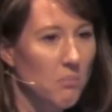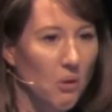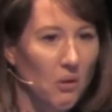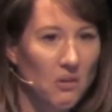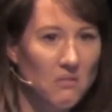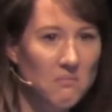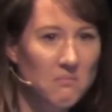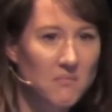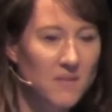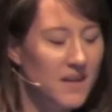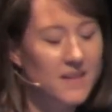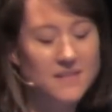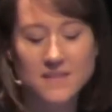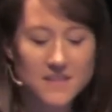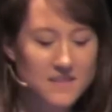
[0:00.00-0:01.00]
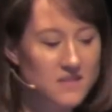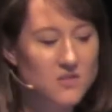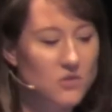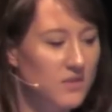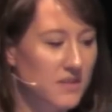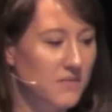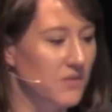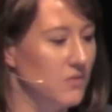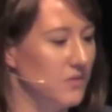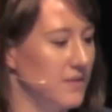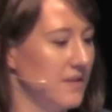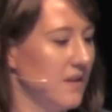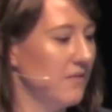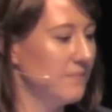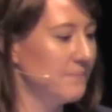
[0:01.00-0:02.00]
bottom. This is not difficult
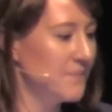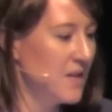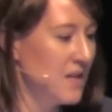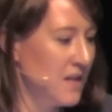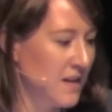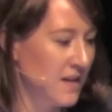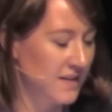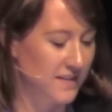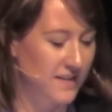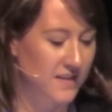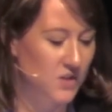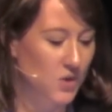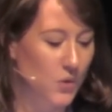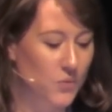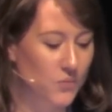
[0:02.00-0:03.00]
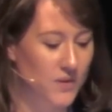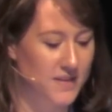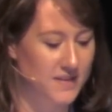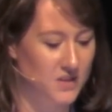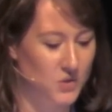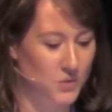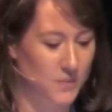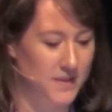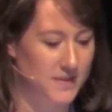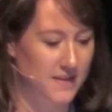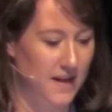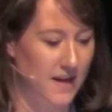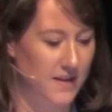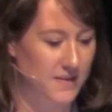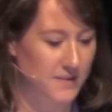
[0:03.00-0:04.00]
stuff. So there's no reason to be
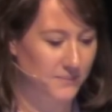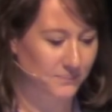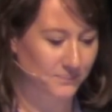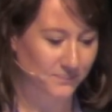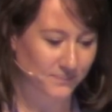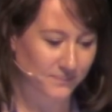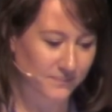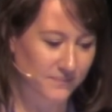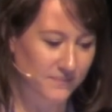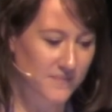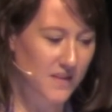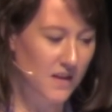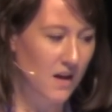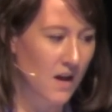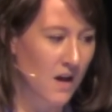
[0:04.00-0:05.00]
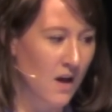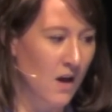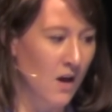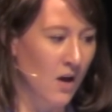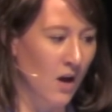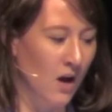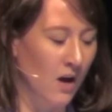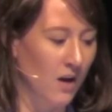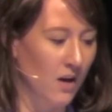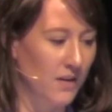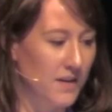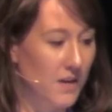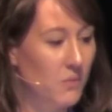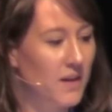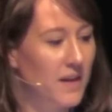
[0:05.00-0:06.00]
scared.
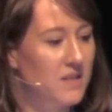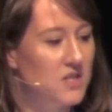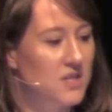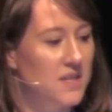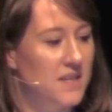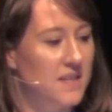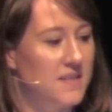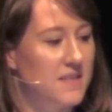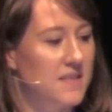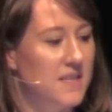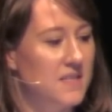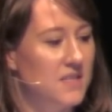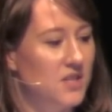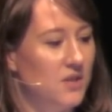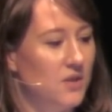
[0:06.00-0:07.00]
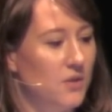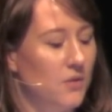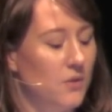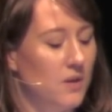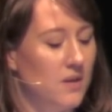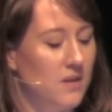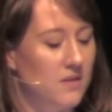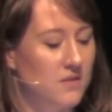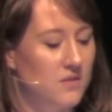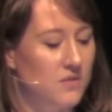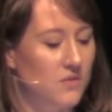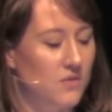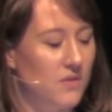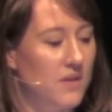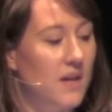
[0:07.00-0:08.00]
Network engineers need to
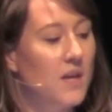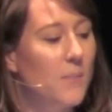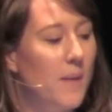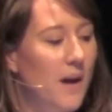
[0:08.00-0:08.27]
think